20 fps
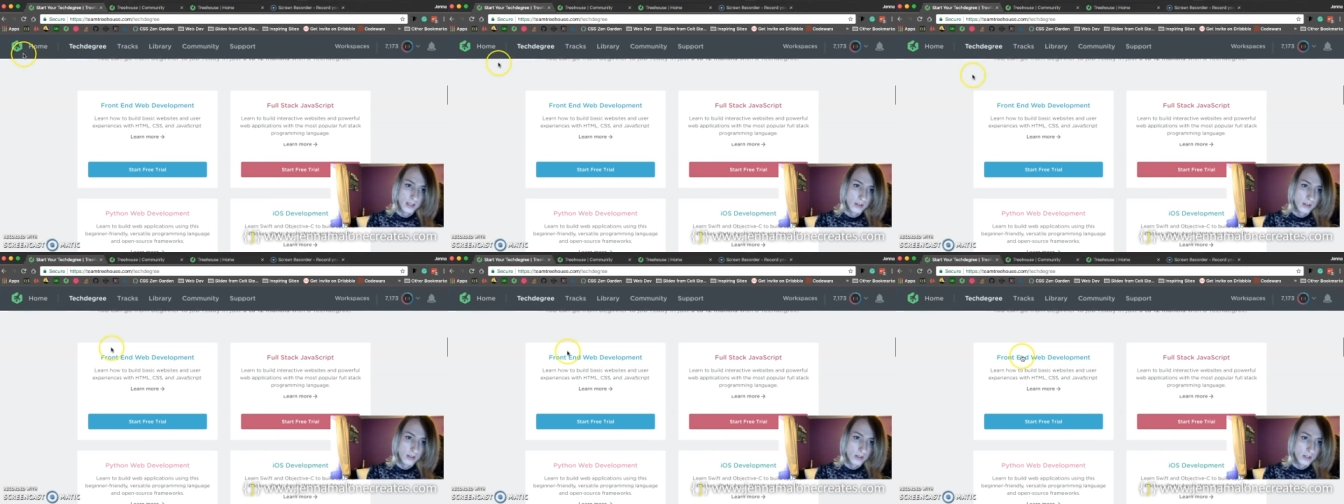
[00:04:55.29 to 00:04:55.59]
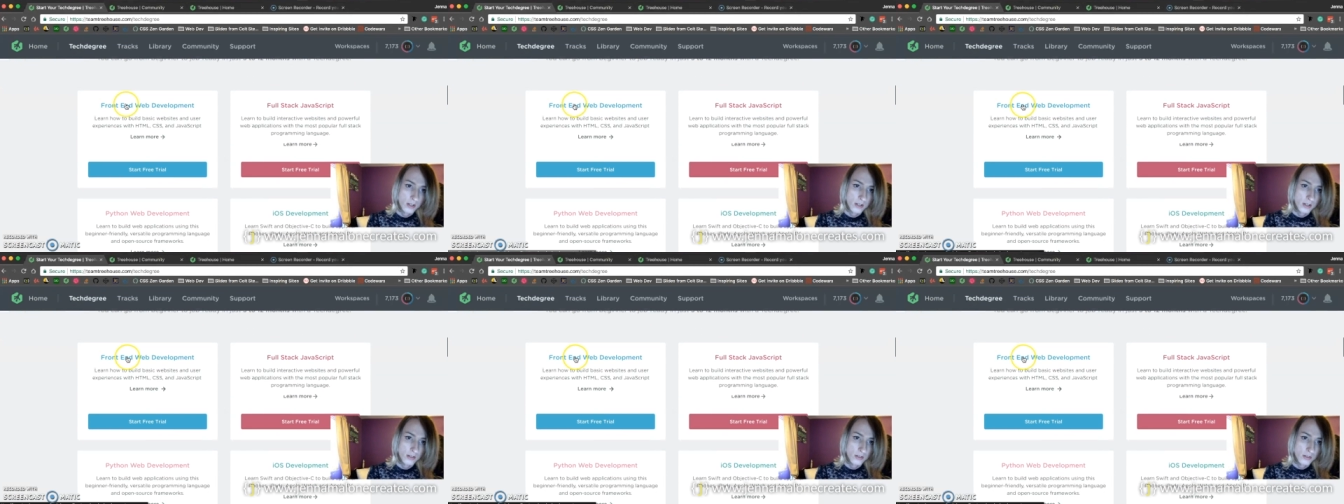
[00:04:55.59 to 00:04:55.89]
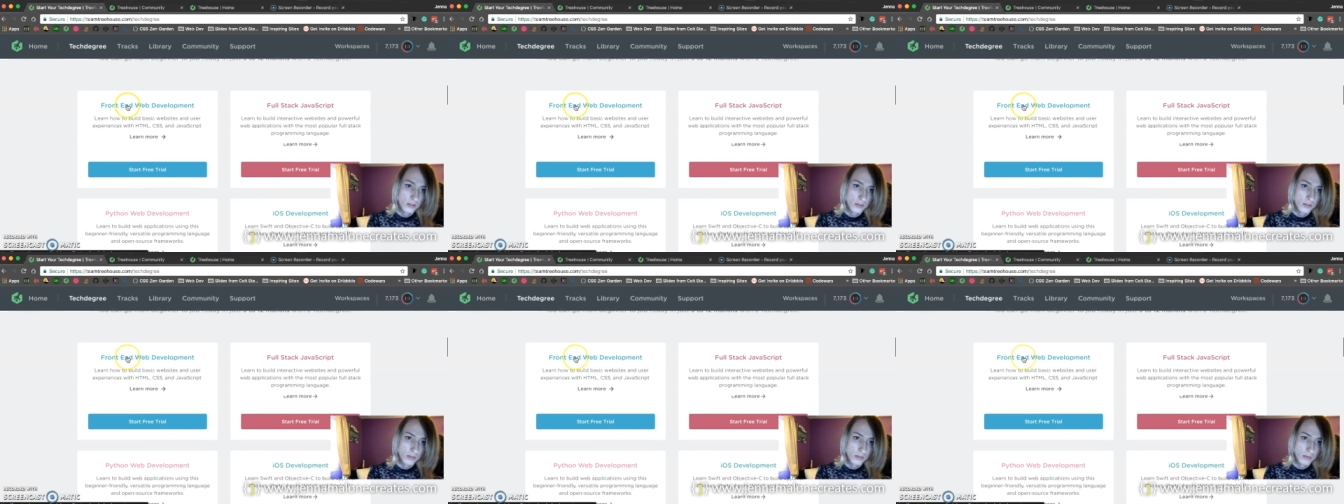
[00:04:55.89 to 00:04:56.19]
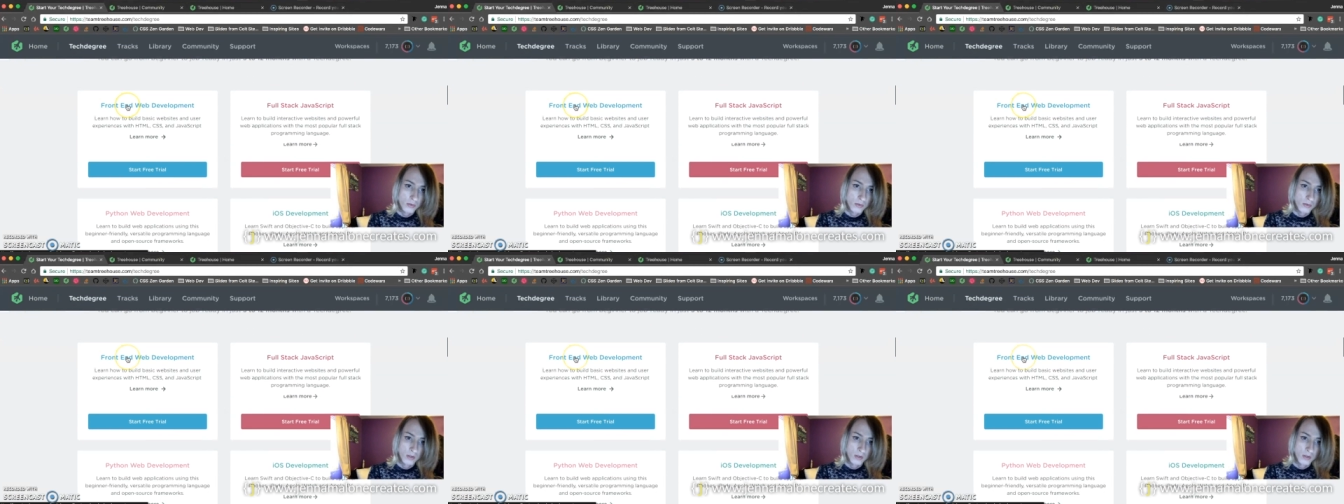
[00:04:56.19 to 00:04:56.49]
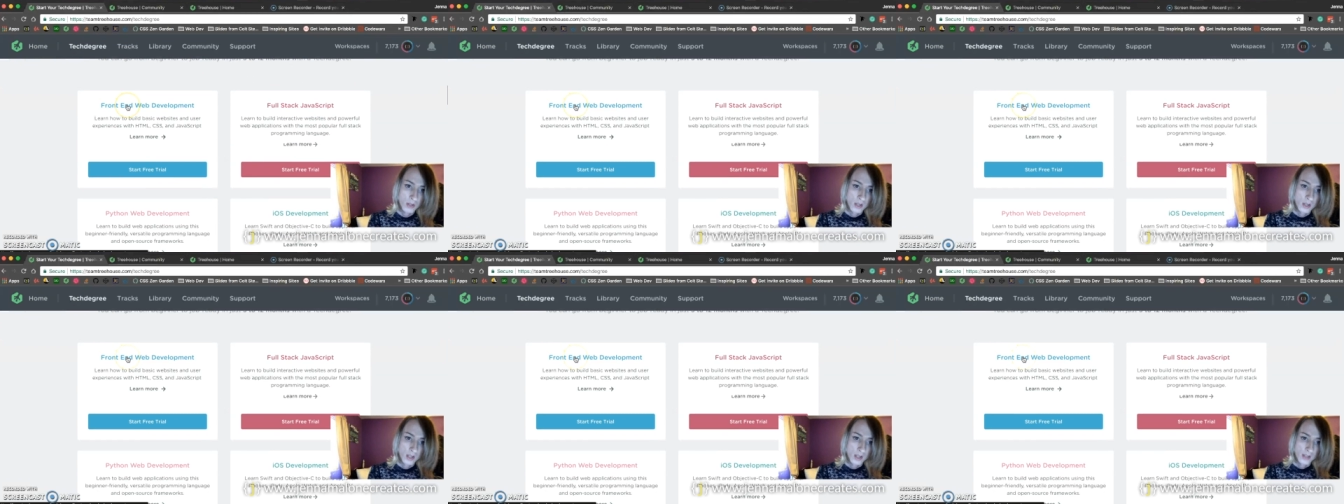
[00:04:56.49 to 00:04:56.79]
You can do
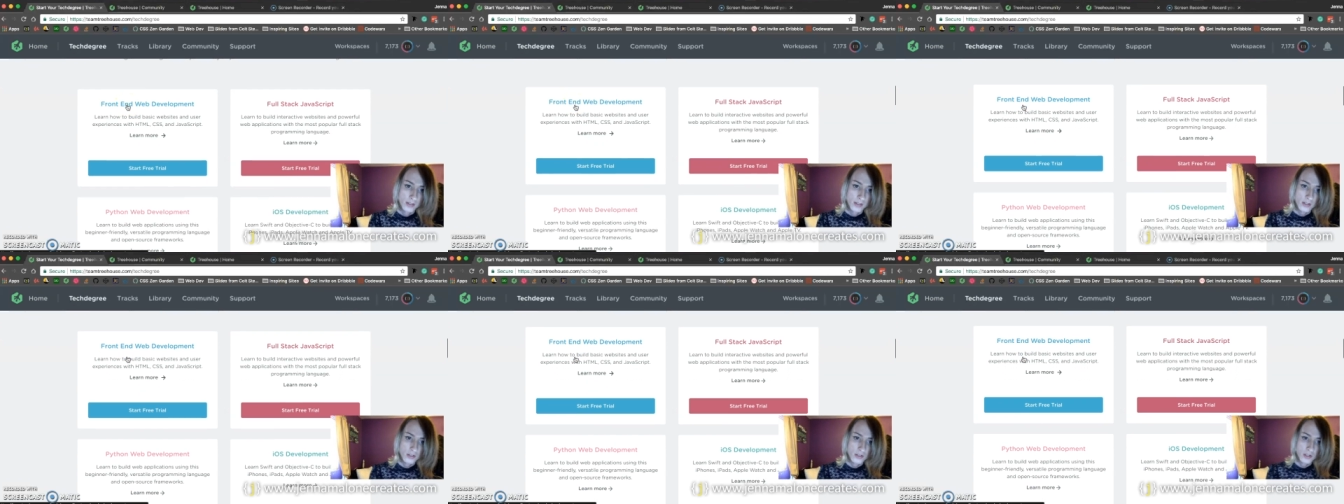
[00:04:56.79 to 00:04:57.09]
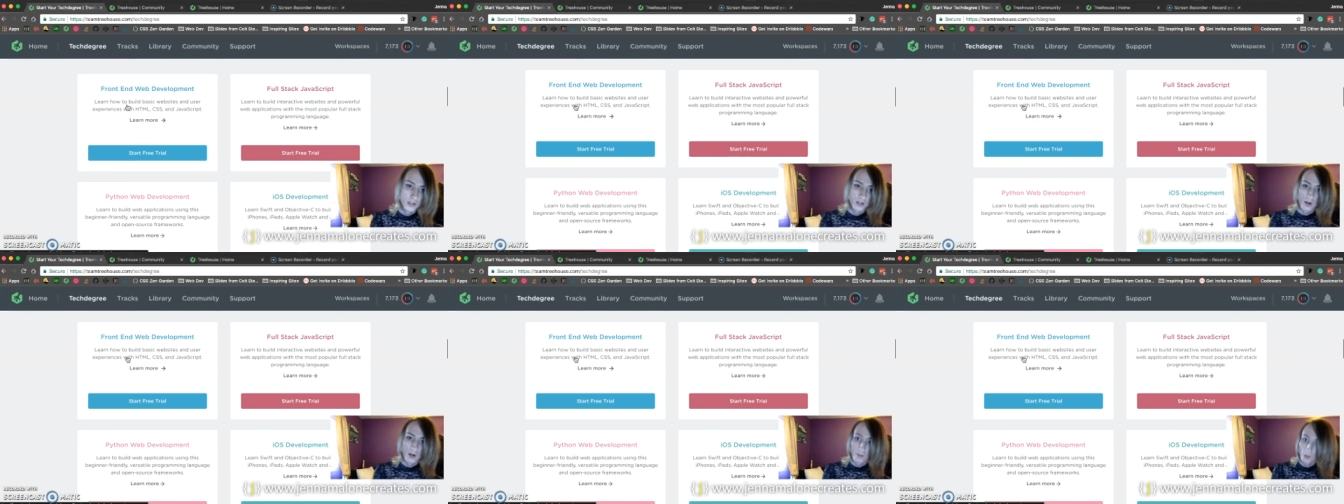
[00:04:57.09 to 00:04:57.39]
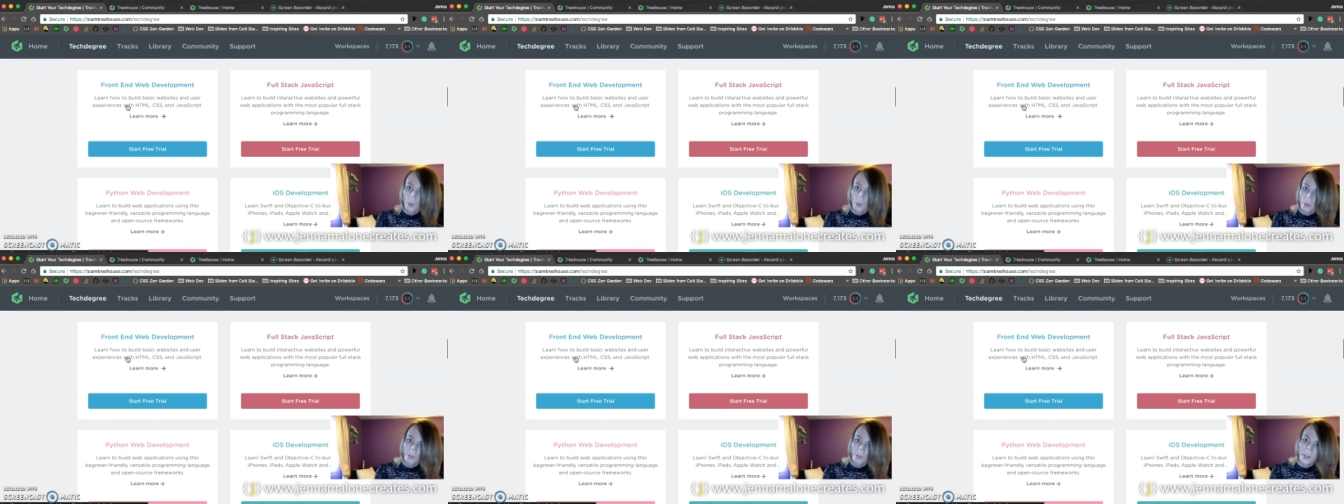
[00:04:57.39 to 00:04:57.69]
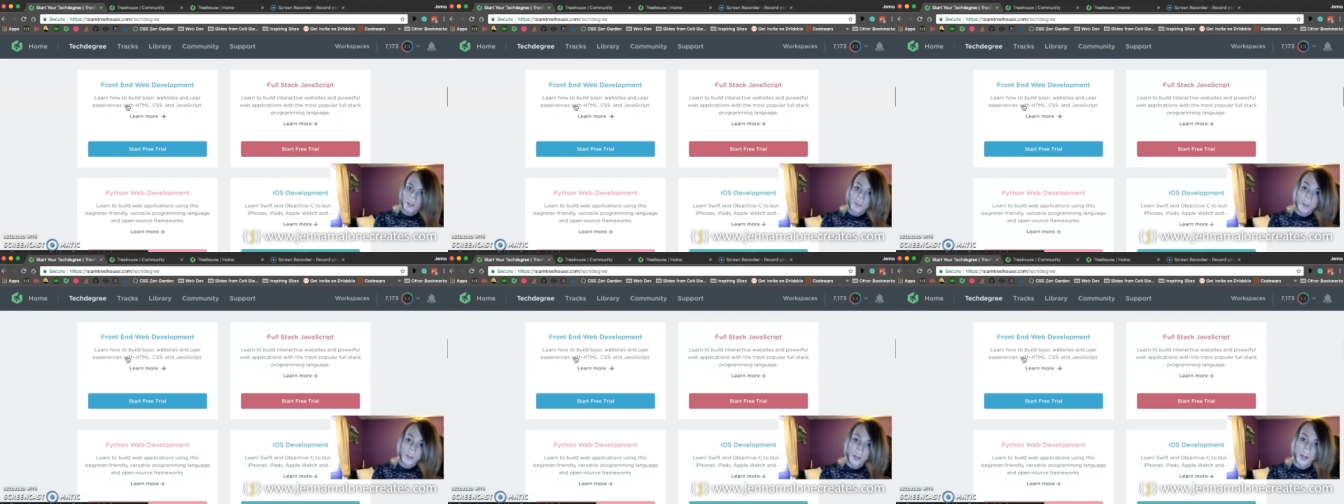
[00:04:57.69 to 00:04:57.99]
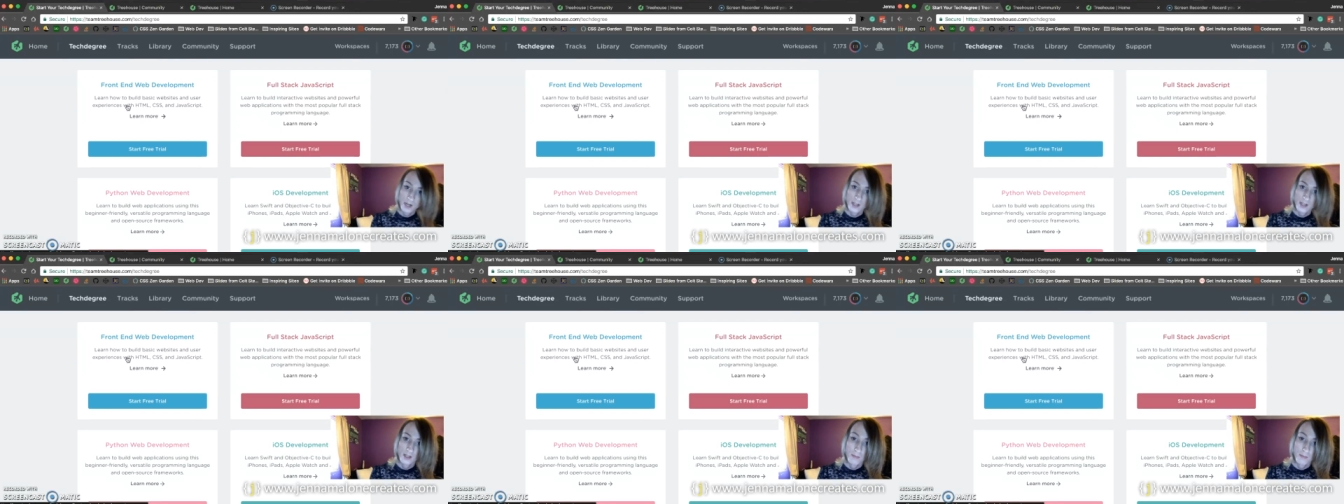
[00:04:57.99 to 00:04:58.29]
there's a couple of
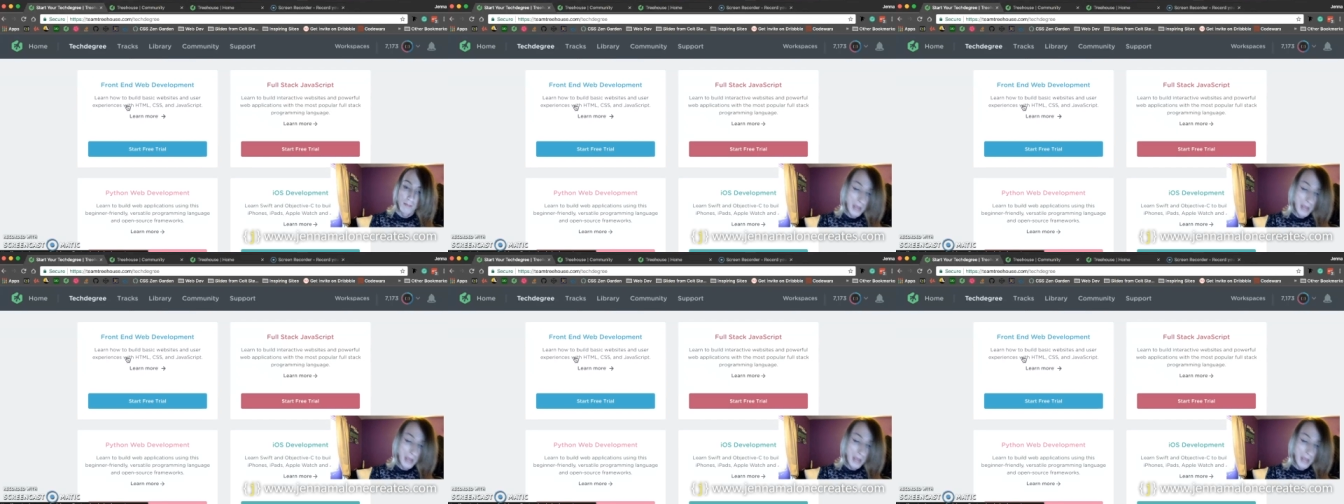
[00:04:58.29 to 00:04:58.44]
different